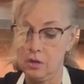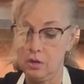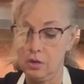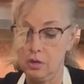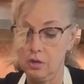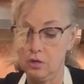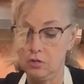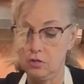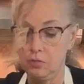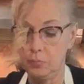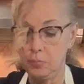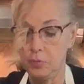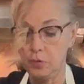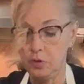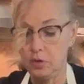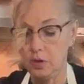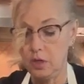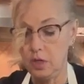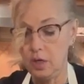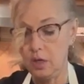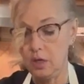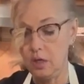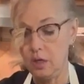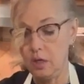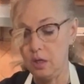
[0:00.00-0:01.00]
Let's put
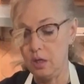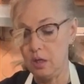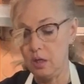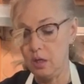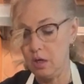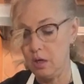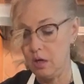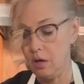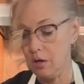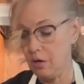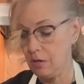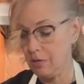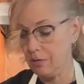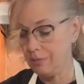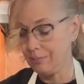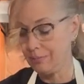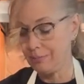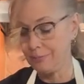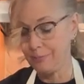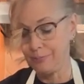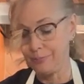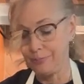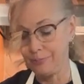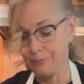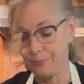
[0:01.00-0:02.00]
that in there.
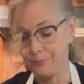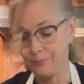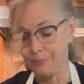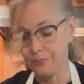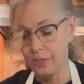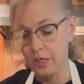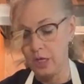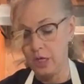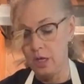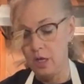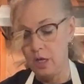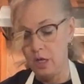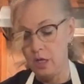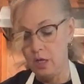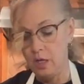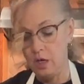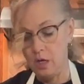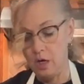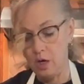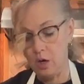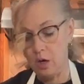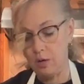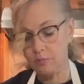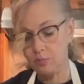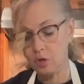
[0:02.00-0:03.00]
You
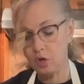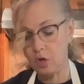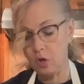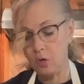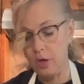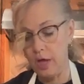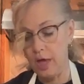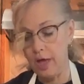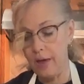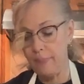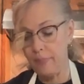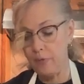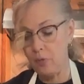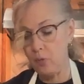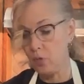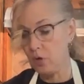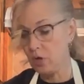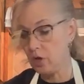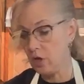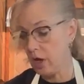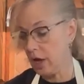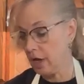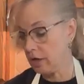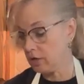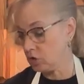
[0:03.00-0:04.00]
know, I'm so happy when
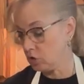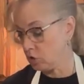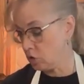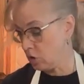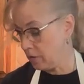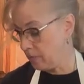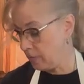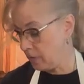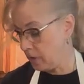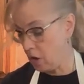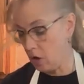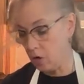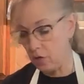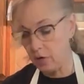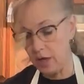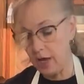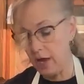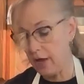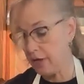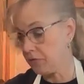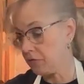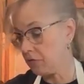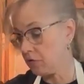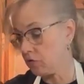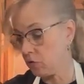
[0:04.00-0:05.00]
y'all join me on
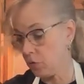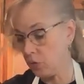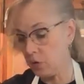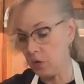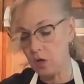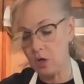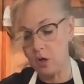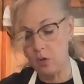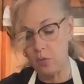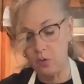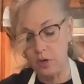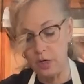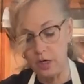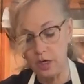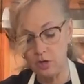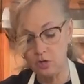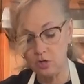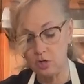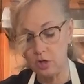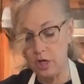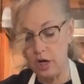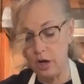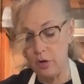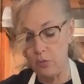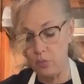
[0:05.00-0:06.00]
Kathy's Creole
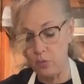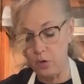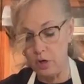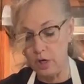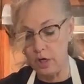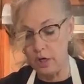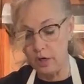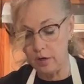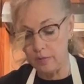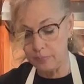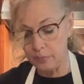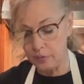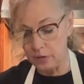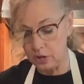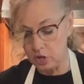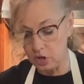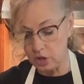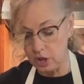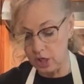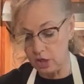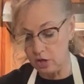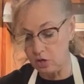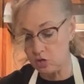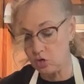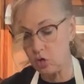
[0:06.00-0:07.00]
Kitchen. I really
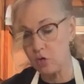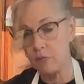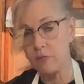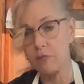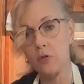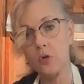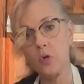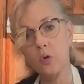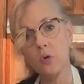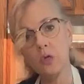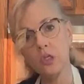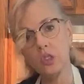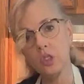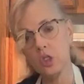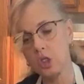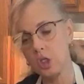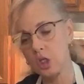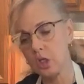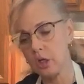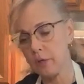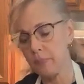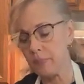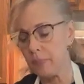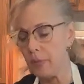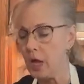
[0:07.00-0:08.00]
appreciate your
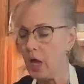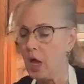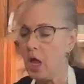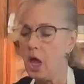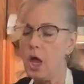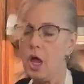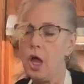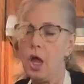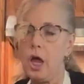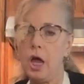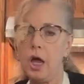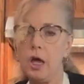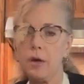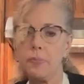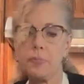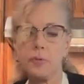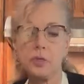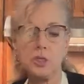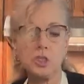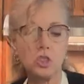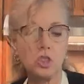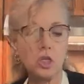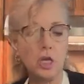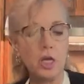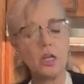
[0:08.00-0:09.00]
viewership. I
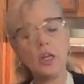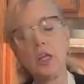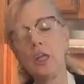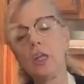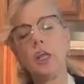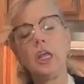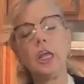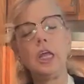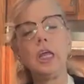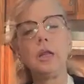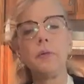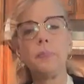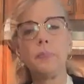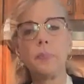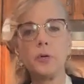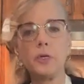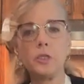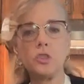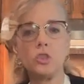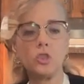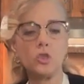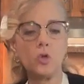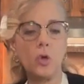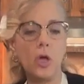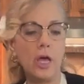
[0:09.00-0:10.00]
appreciate any
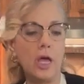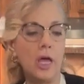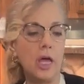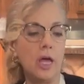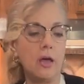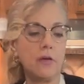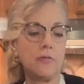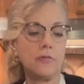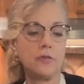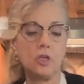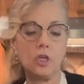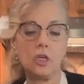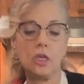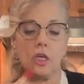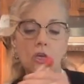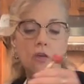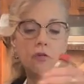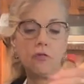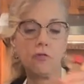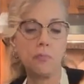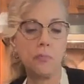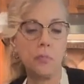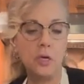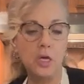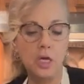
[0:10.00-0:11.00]
input you have to
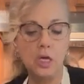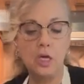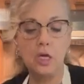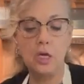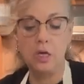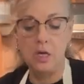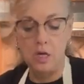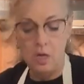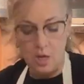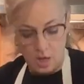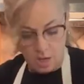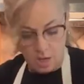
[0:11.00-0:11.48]
give me.